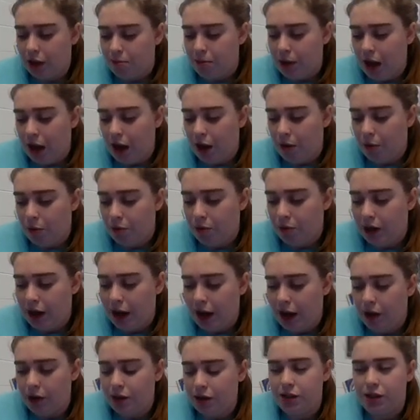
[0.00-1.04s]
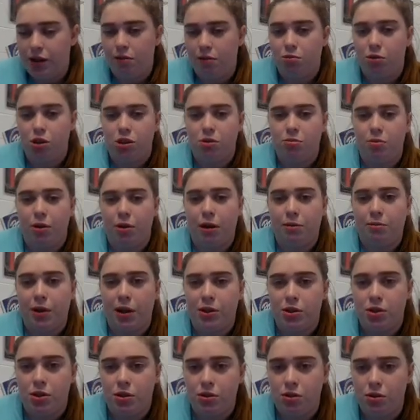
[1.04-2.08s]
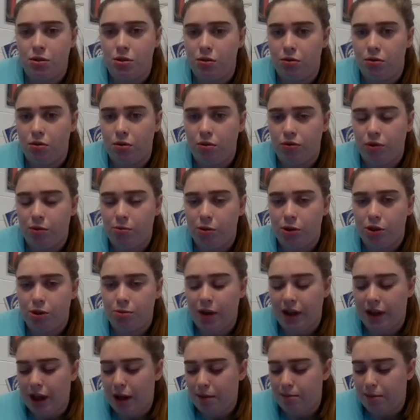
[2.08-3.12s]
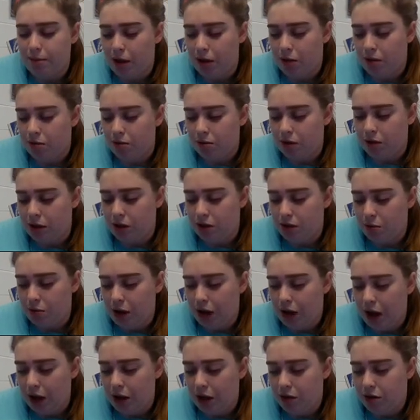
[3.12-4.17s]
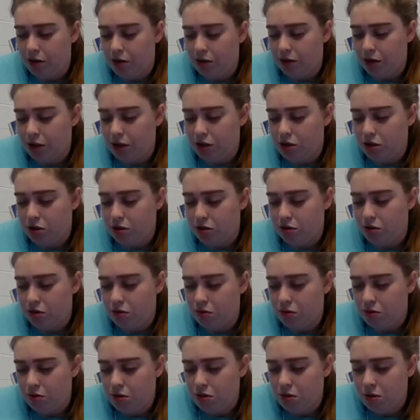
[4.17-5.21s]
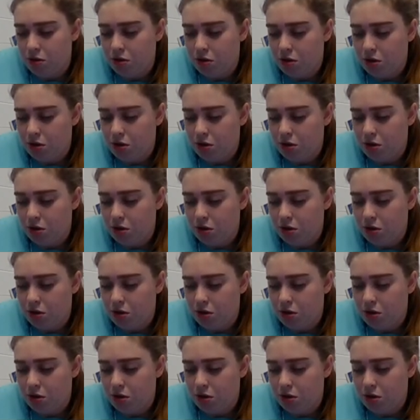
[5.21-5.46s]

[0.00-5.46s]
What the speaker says: think about now, instead of multiplying by 2, if we multiply that by 3, so we had 32